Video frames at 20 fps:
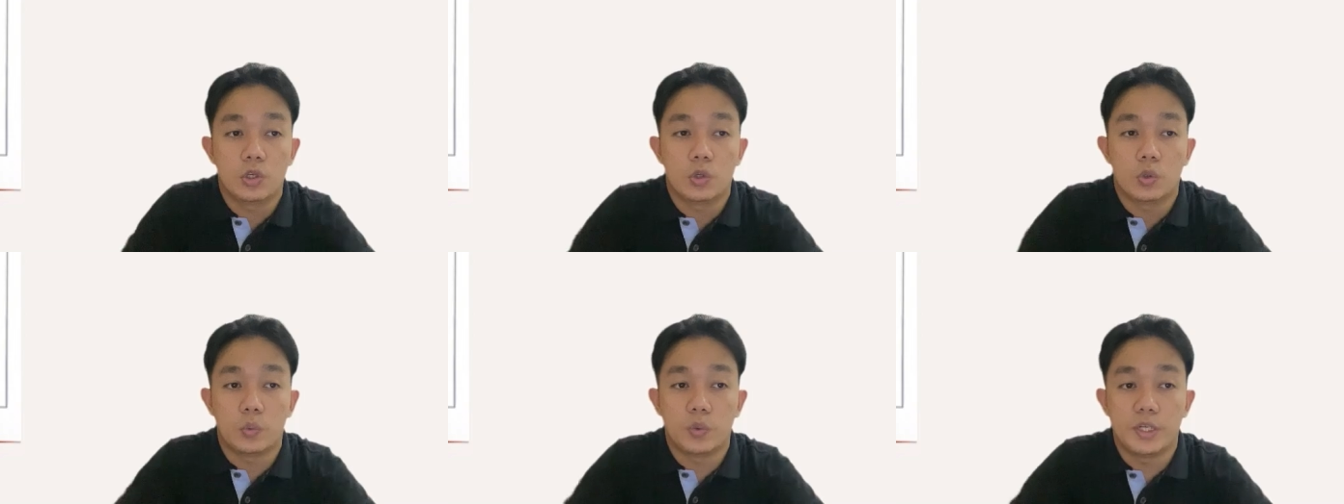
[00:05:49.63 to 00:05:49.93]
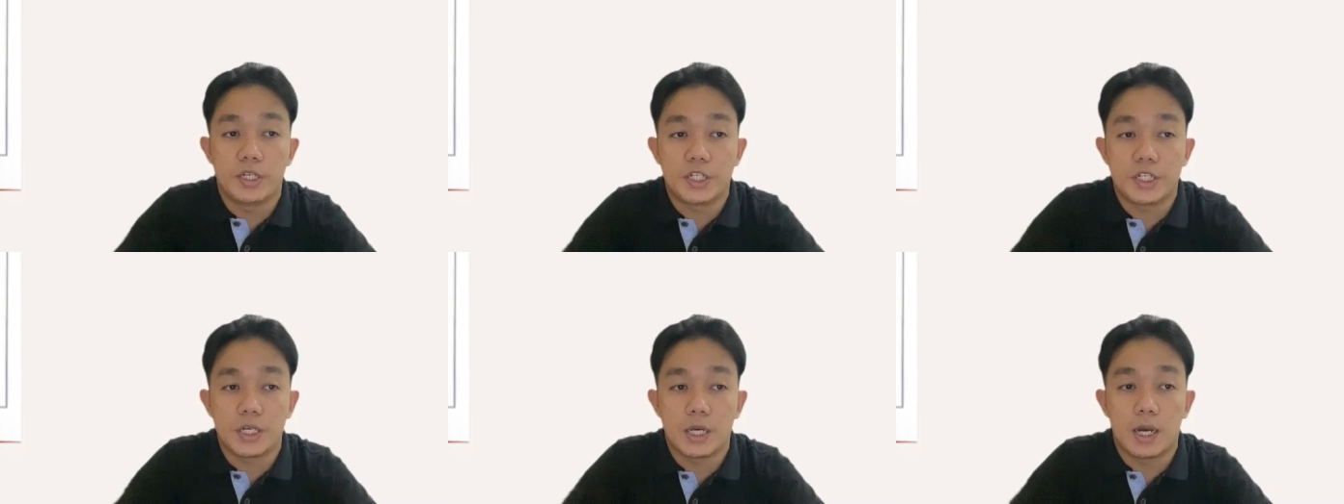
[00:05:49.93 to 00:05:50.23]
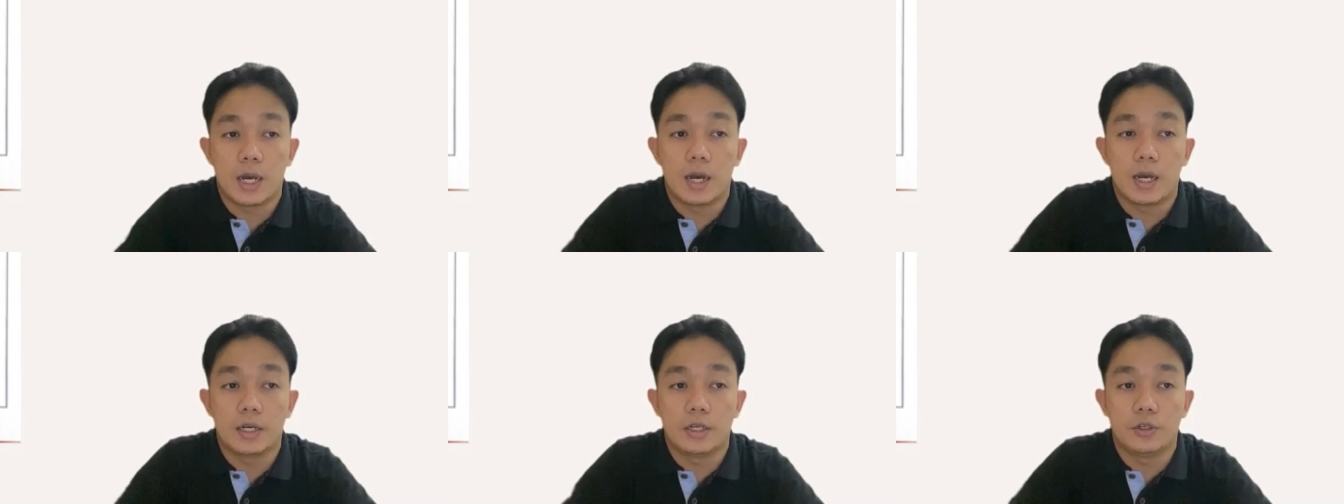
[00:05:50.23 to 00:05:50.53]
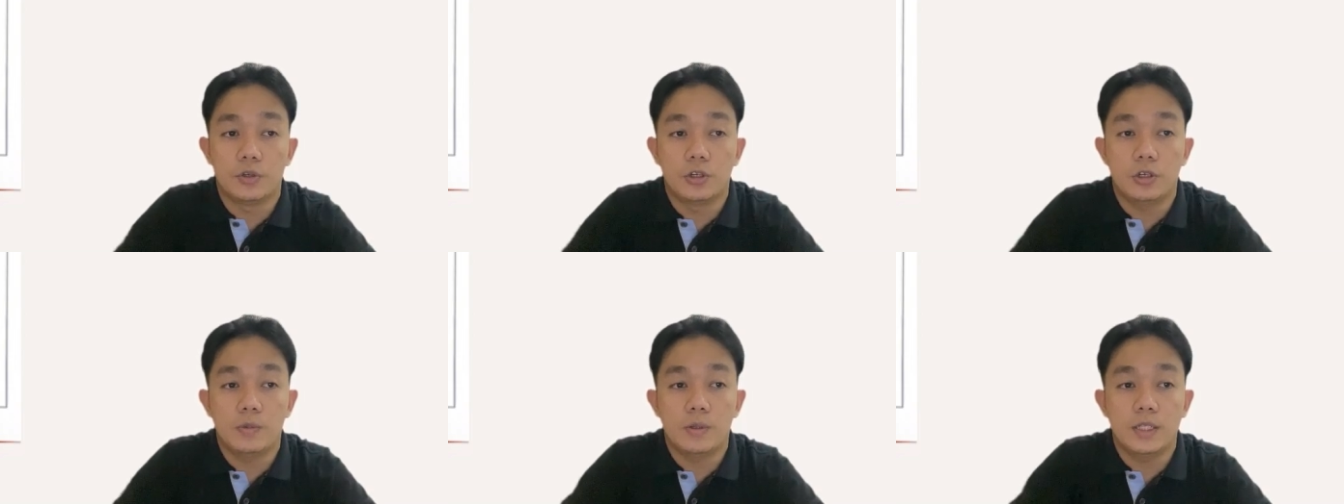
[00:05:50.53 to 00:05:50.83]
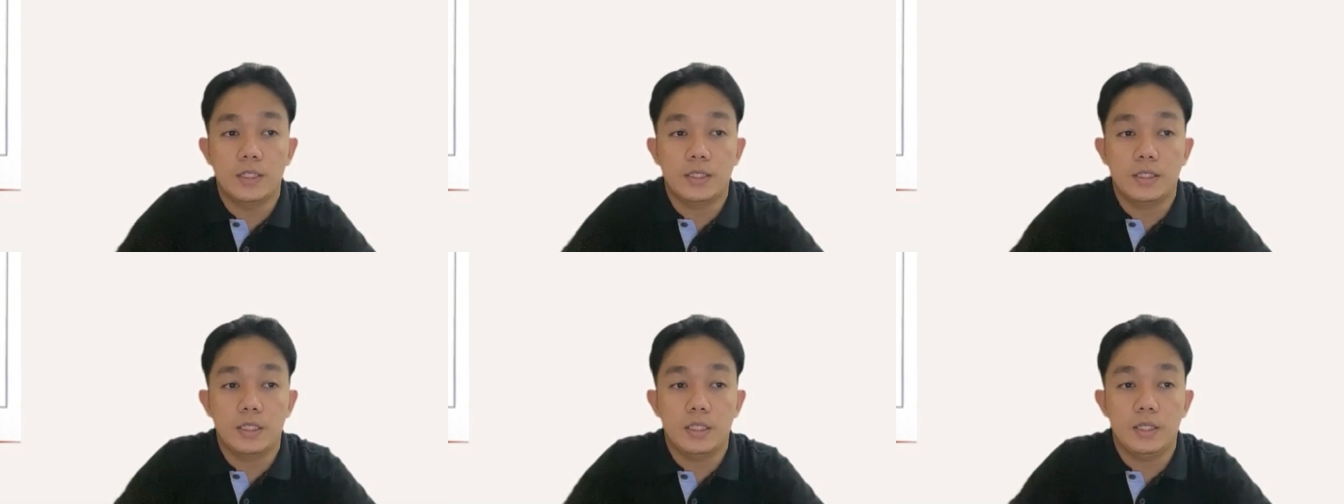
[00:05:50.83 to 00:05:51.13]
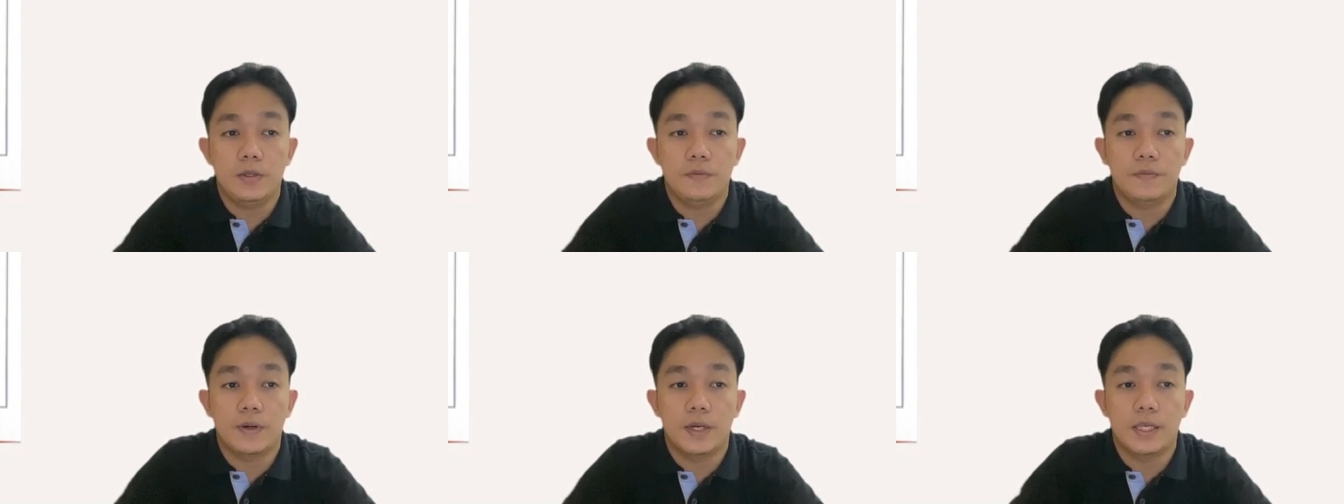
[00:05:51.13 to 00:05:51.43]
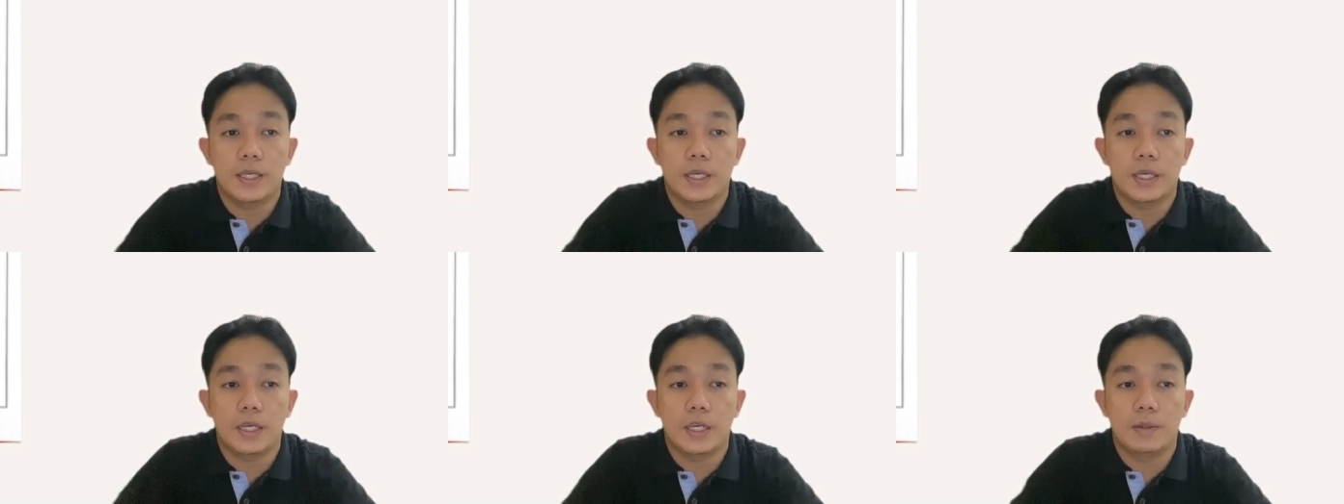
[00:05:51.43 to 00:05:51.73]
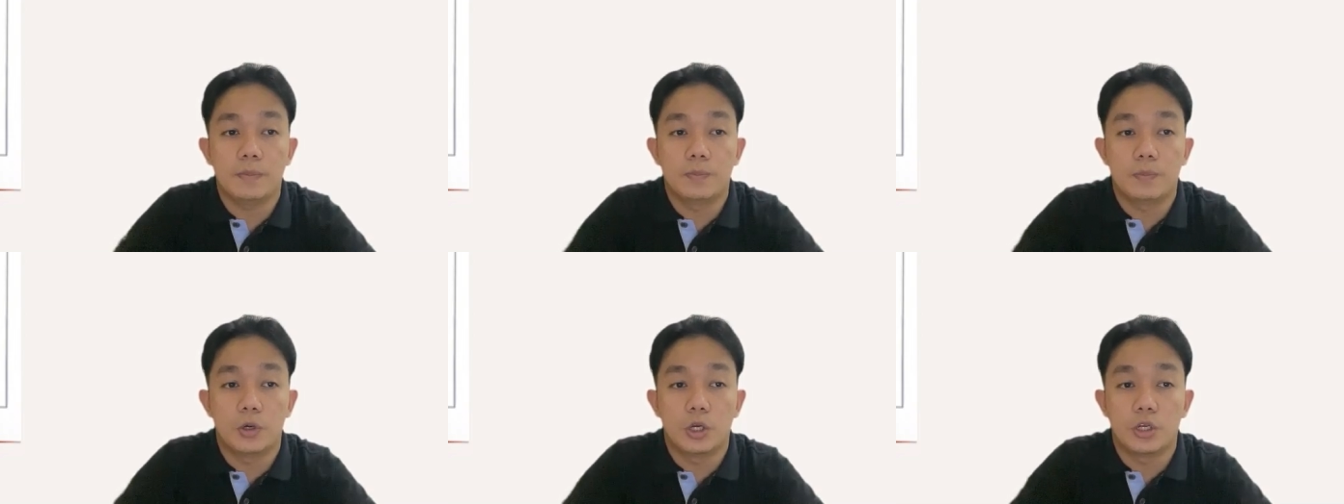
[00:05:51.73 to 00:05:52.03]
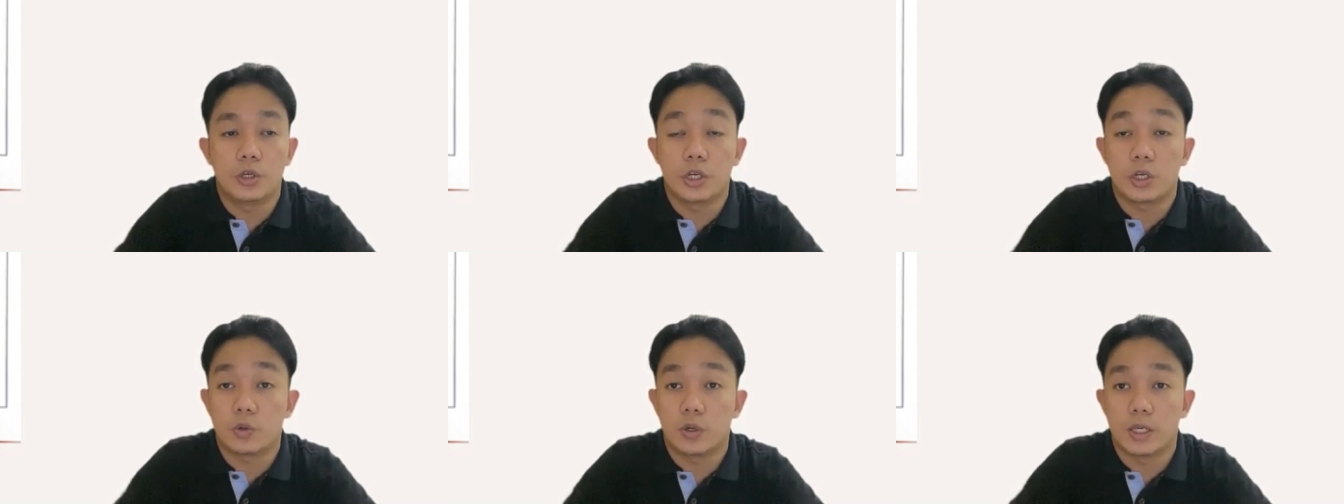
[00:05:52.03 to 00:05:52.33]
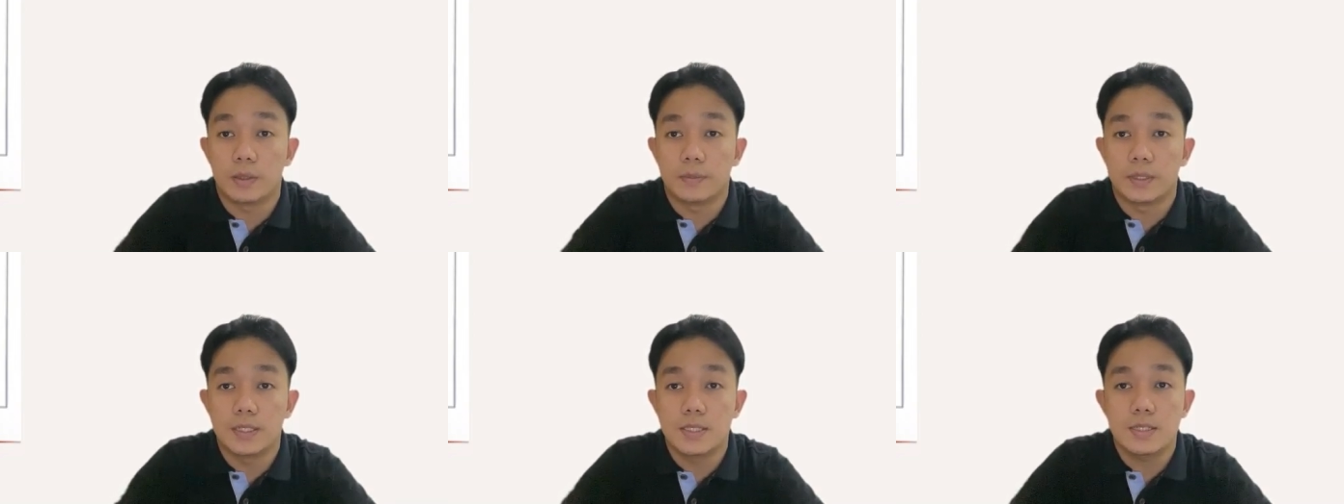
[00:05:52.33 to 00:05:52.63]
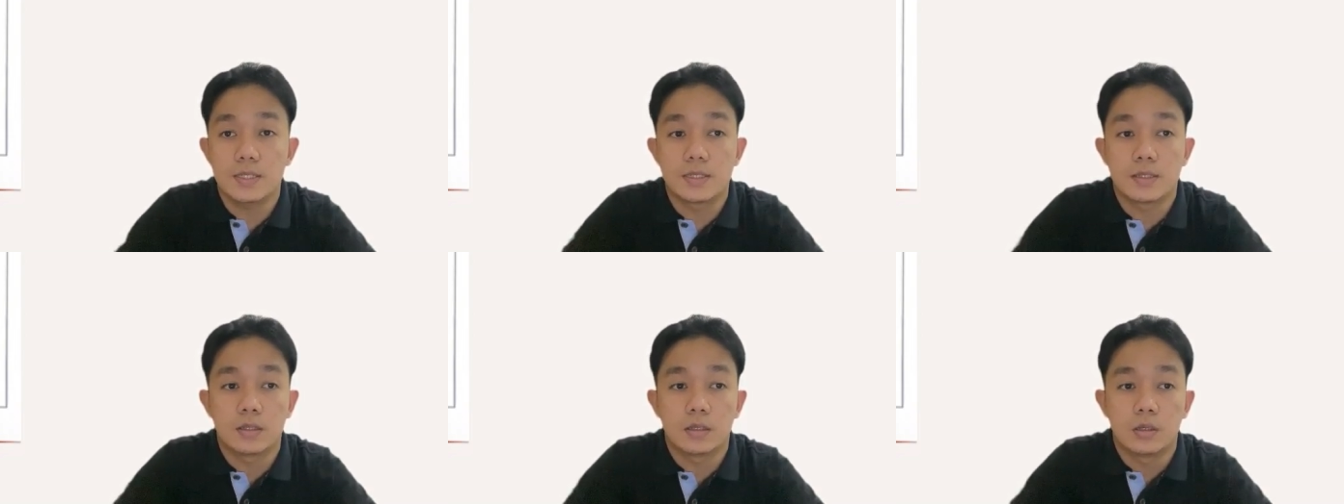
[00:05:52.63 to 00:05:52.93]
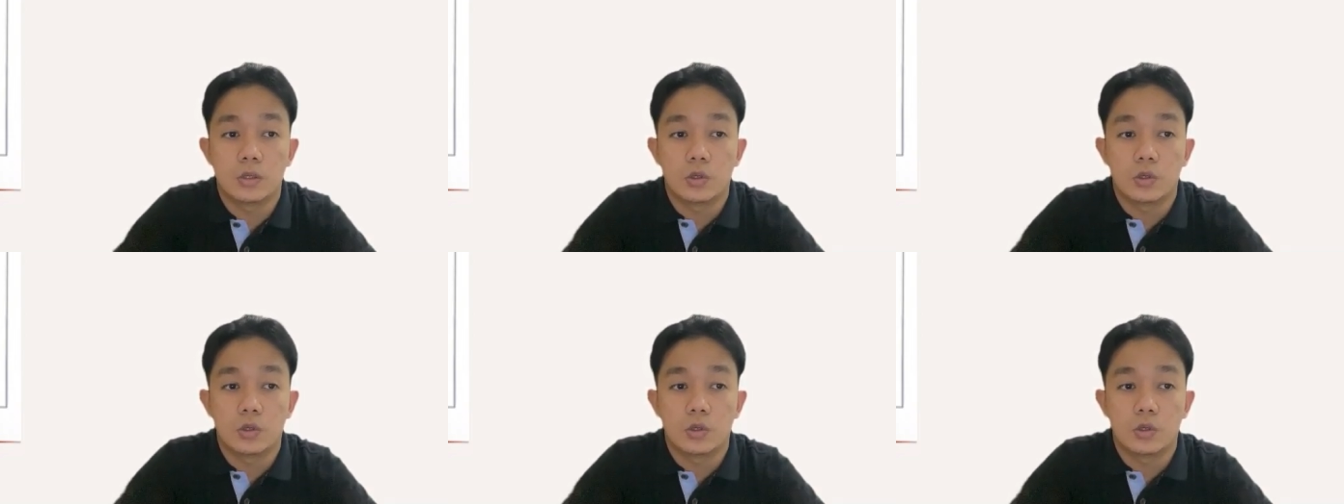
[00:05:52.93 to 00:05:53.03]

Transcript: which are durability, fire and bond requirements,